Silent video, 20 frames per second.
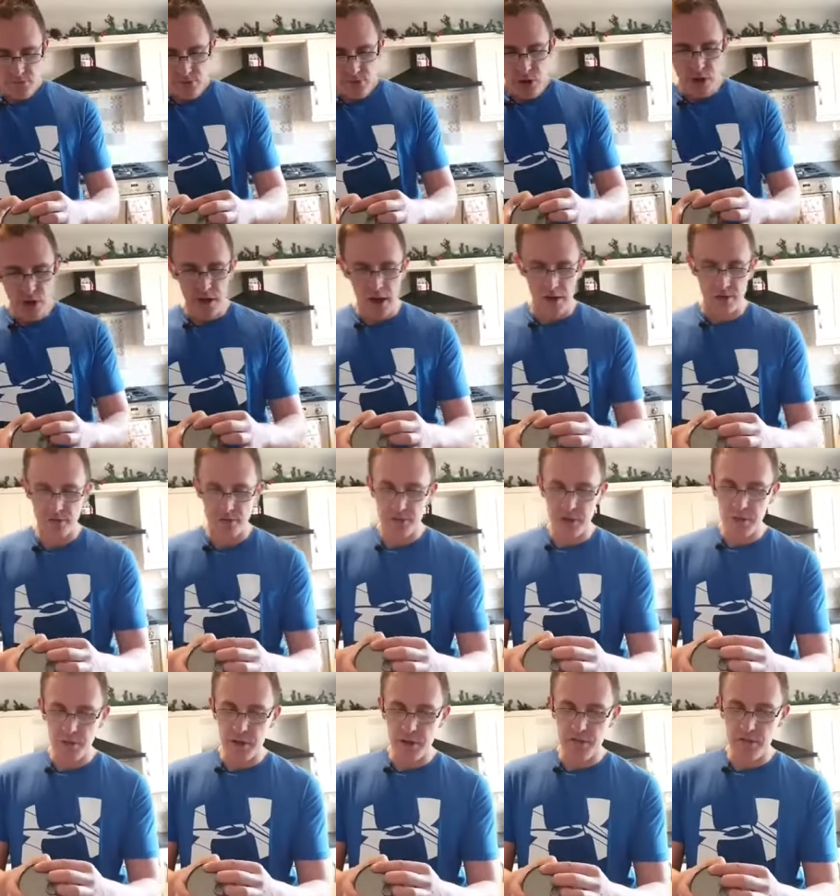Okay, so
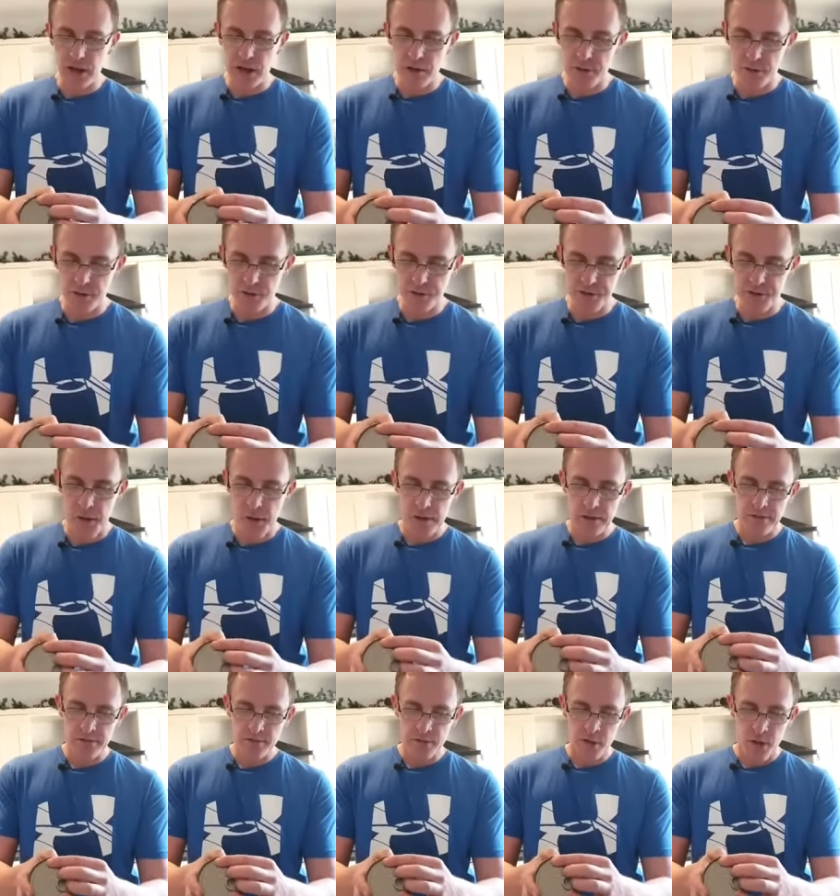typical values
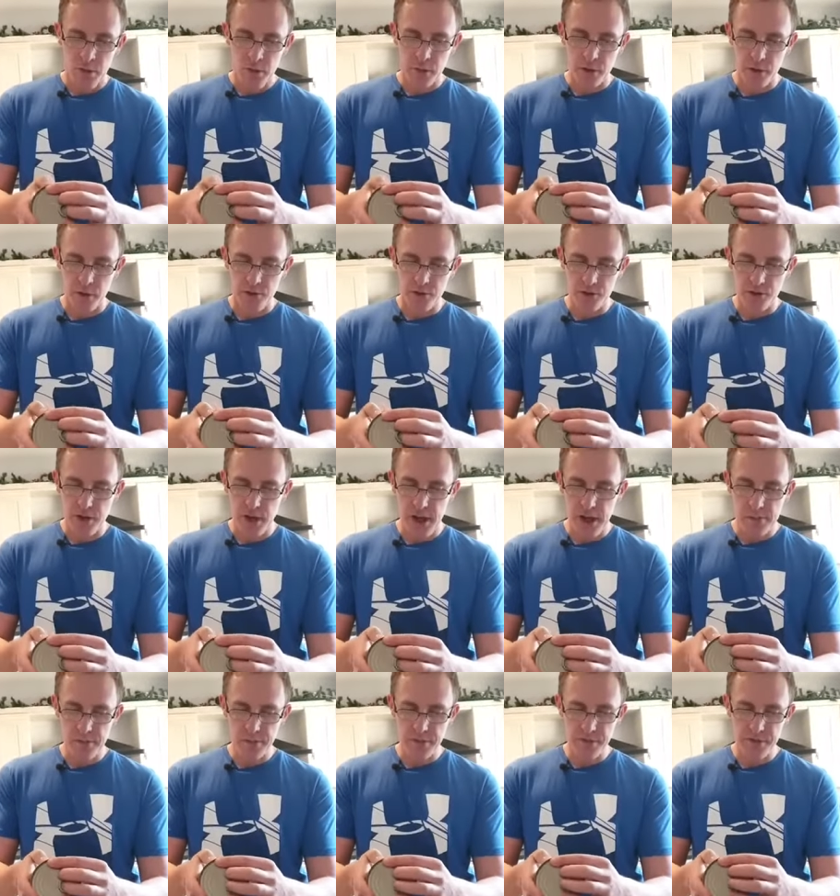per 100
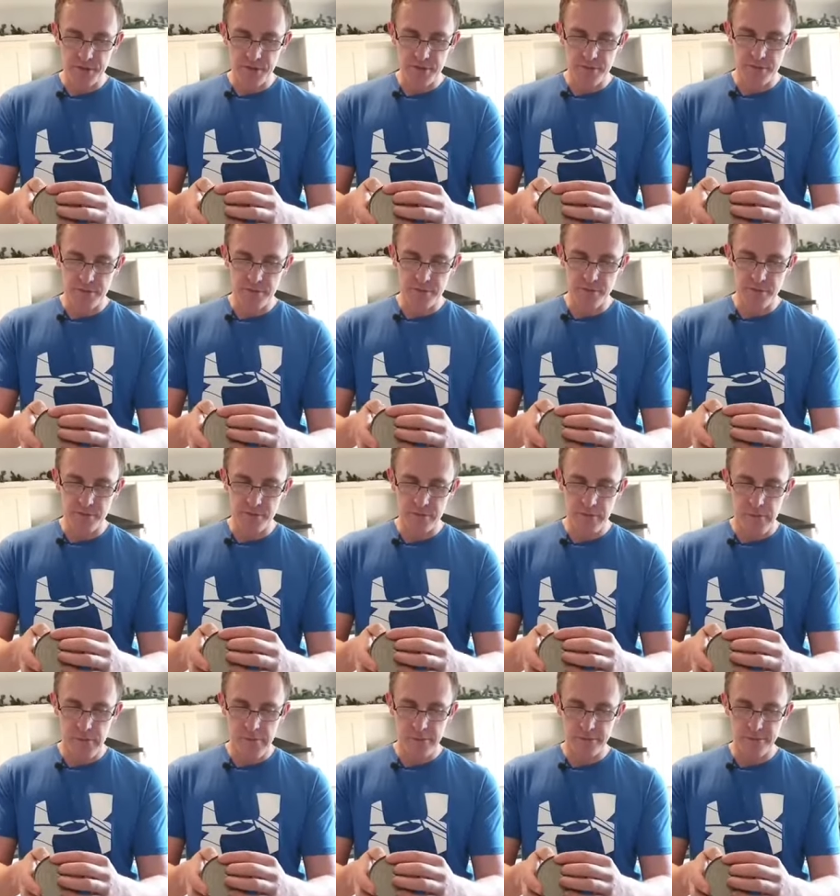grams
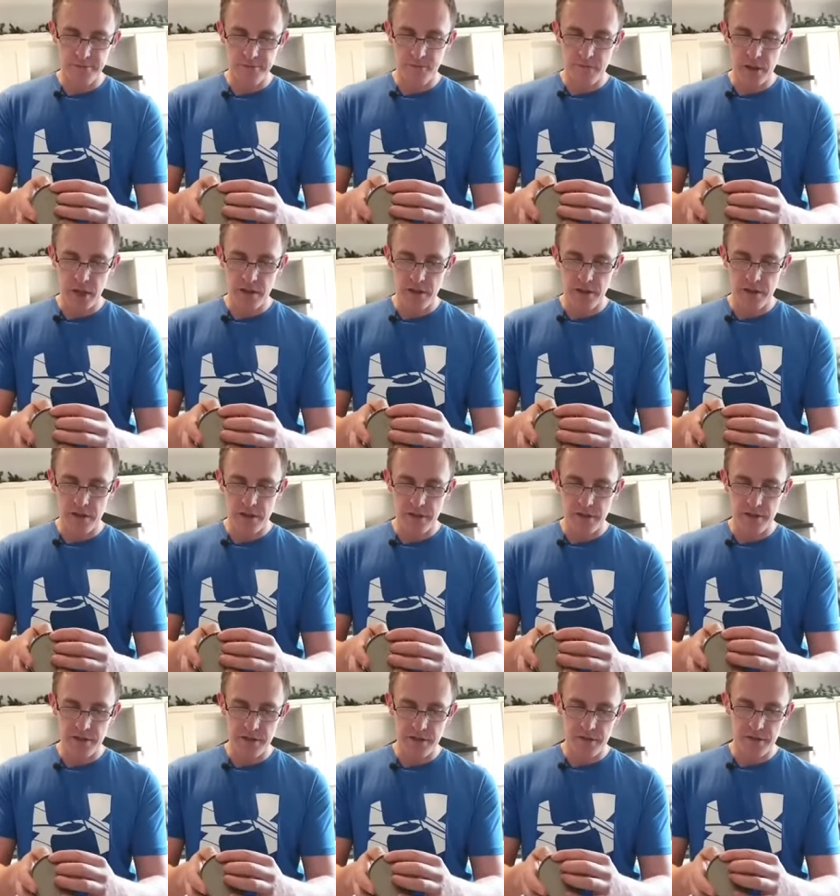
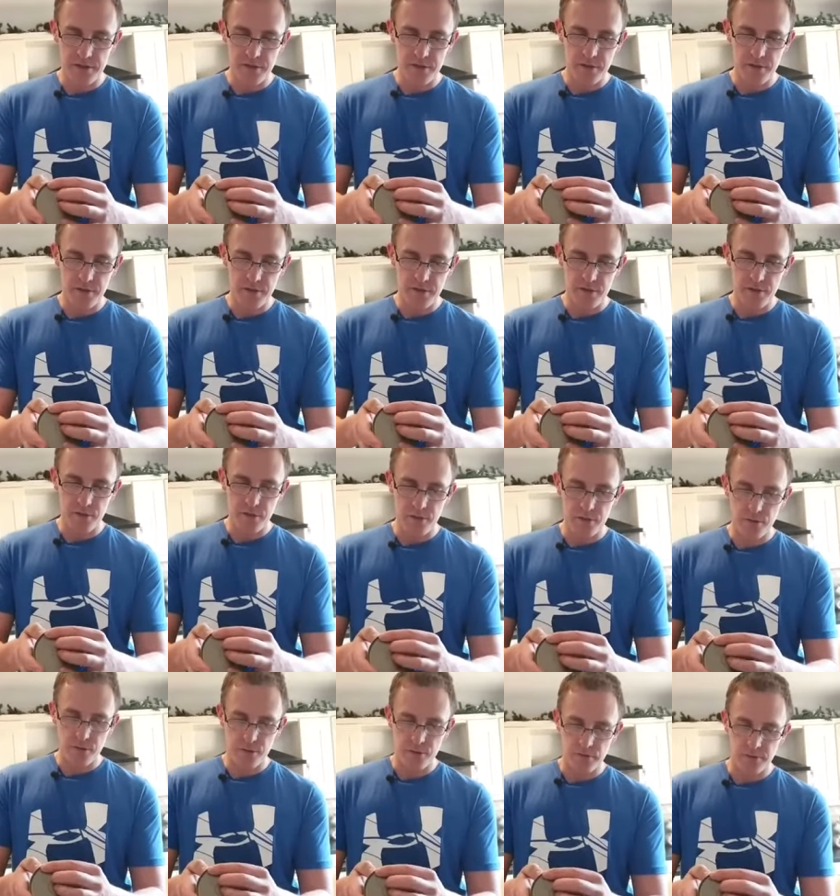is
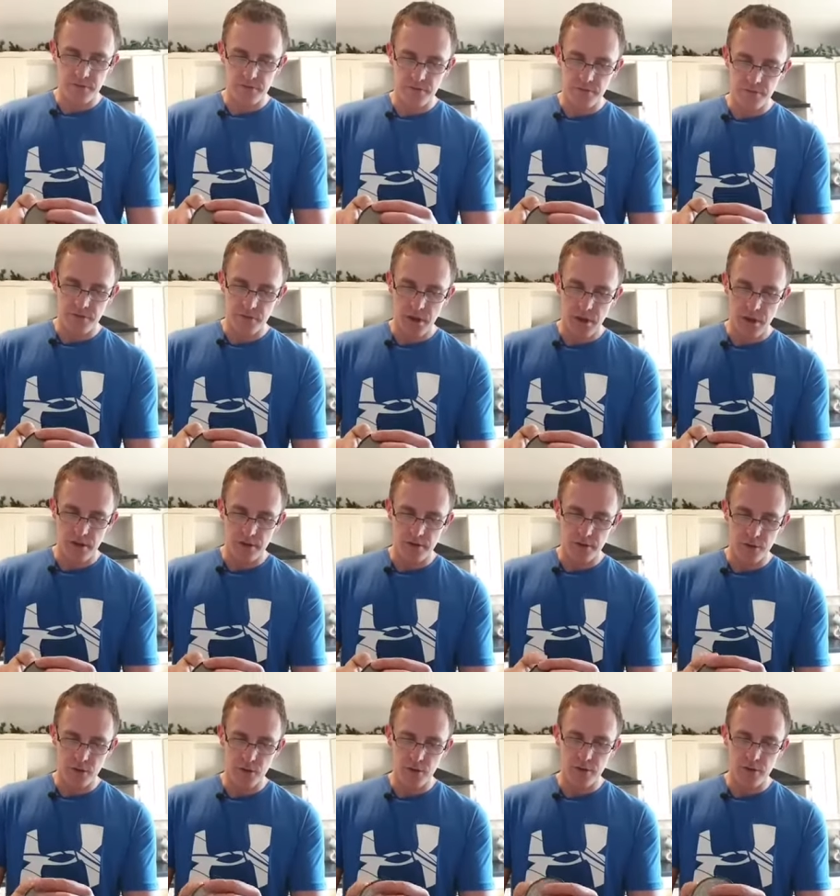
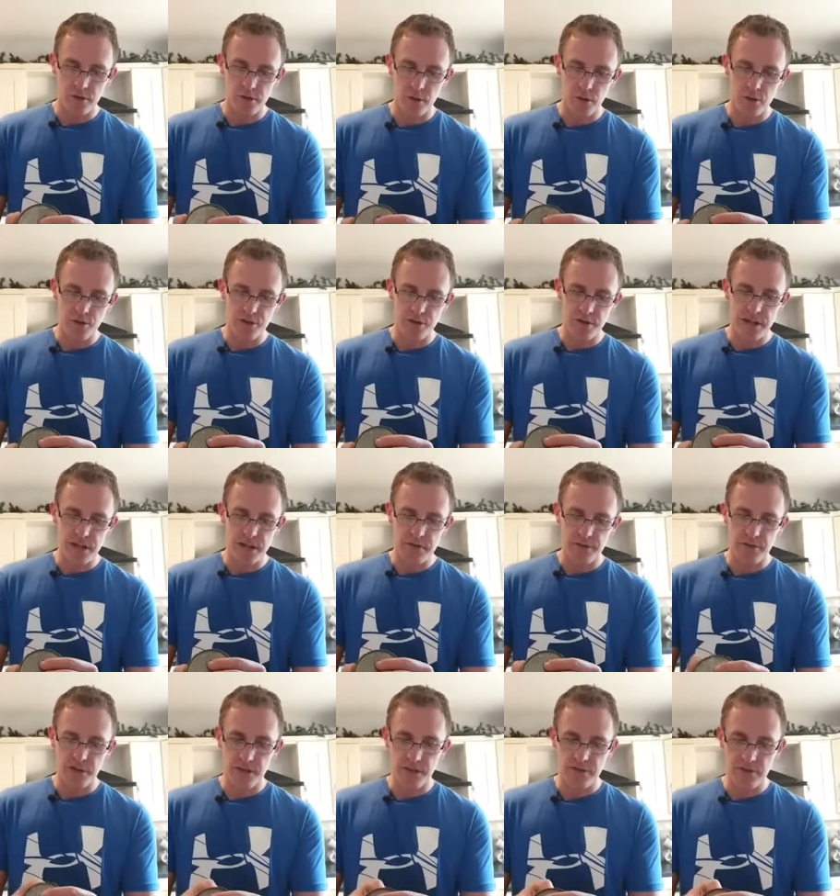so
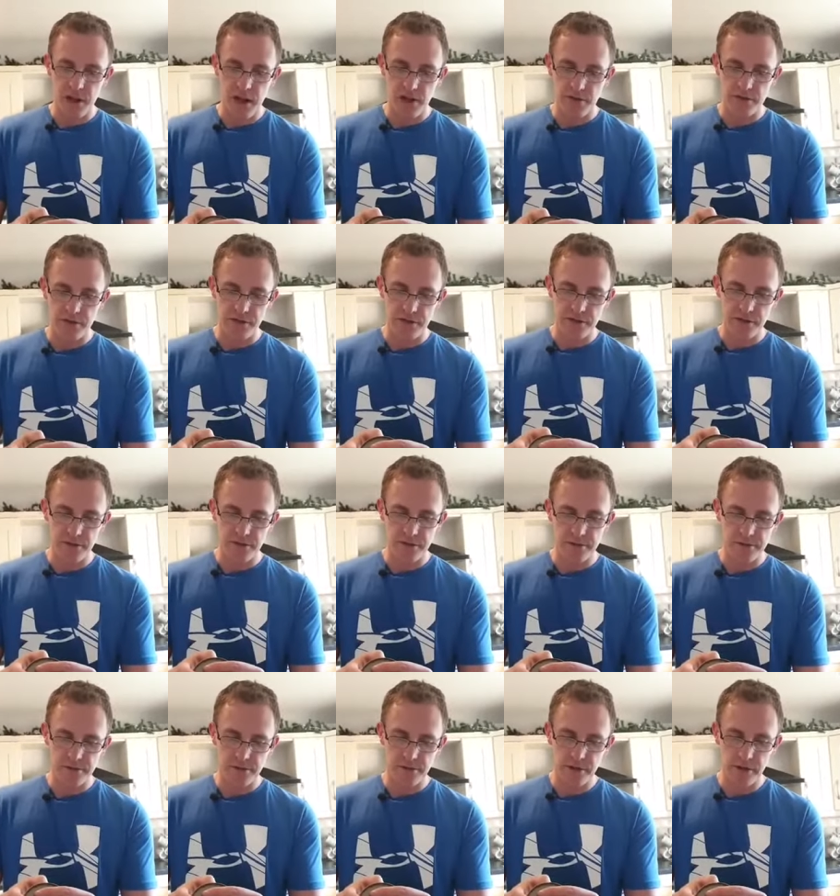185 calories.
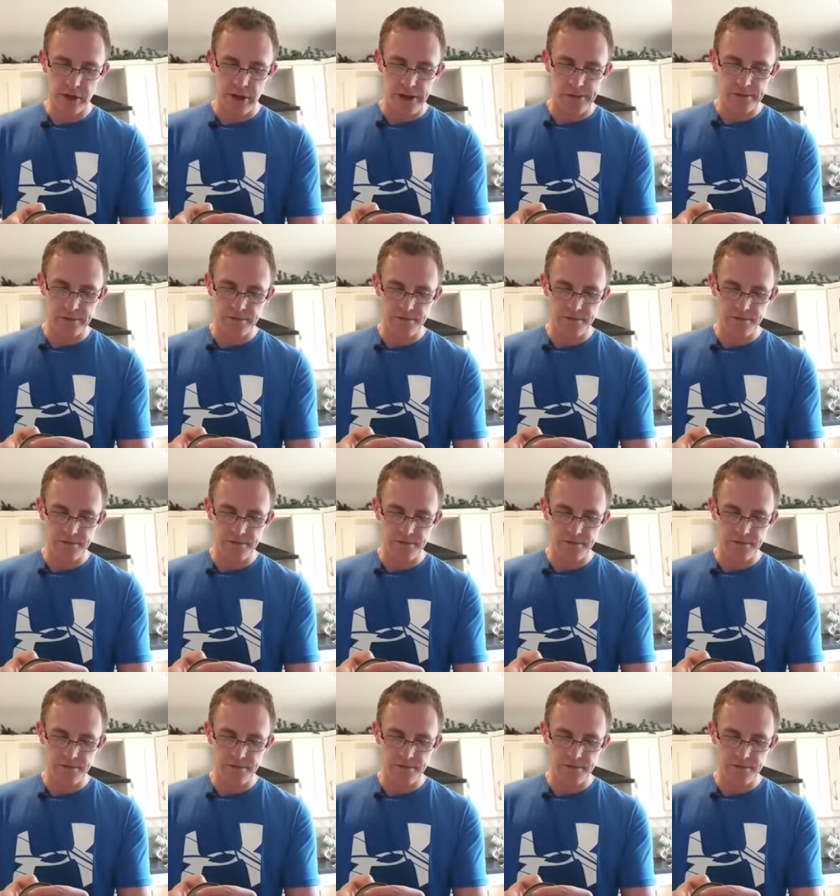Okay.